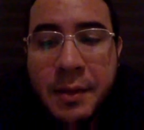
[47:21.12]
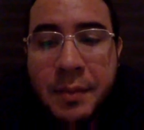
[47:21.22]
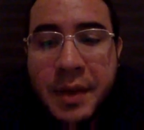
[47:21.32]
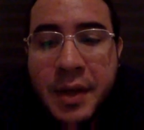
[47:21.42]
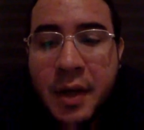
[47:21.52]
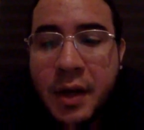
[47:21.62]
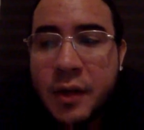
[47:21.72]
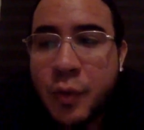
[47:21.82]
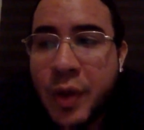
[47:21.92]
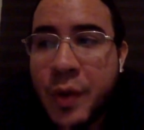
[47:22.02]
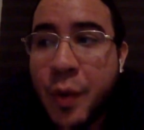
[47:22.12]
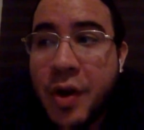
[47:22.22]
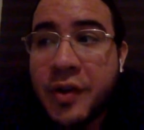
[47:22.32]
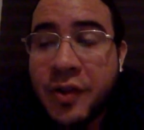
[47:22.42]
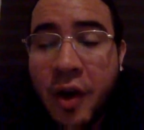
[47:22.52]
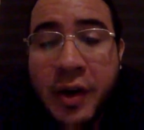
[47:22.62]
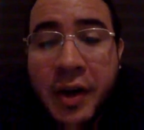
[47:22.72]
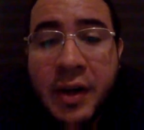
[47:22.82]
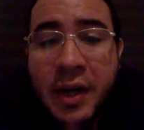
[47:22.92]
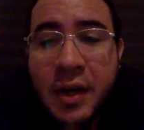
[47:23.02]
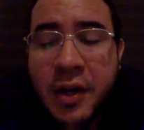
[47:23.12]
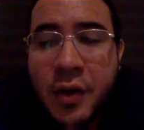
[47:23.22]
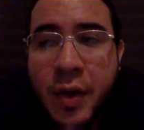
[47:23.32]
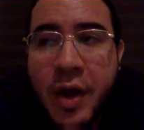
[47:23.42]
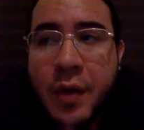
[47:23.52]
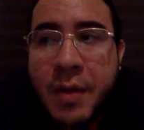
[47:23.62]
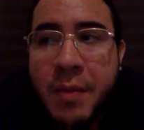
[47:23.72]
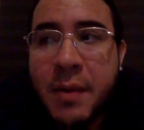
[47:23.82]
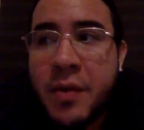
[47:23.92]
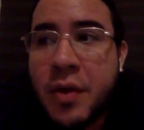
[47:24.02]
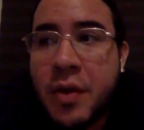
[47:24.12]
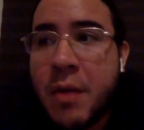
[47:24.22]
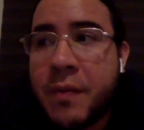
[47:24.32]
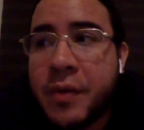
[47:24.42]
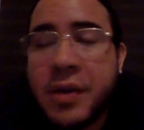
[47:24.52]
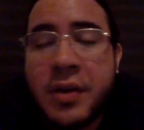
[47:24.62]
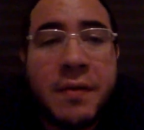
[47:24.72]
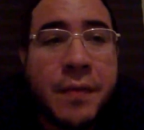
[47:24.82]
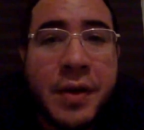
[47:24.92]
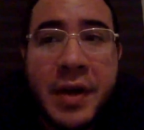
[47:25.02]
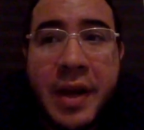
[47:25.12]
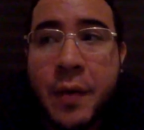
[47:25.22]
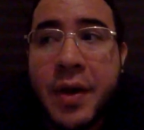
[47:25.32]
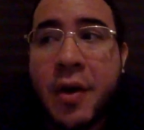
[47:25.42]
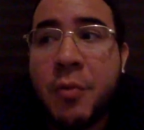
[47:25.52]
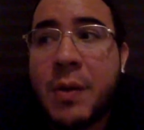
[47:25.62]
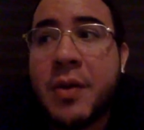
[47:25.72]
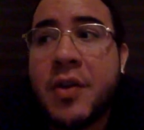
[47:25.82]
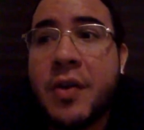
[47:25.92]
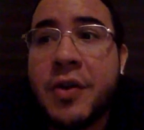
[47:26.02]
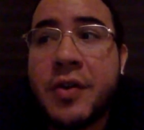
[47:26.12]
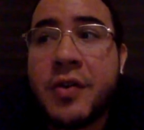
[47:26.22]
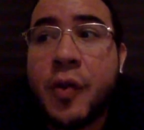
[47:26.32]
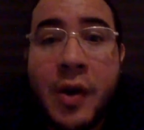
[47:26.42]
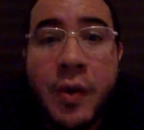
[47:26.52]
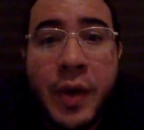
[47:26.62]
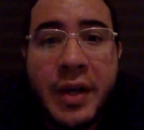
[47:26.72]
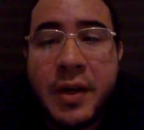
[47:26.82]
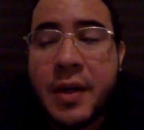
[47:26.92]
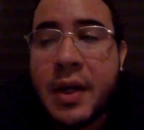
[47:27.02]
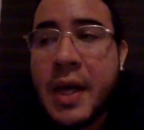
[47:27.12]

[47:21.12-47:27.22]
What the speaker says: Because when we're starting in a new area, maybe you come from a different area, or maybe you're just graduating,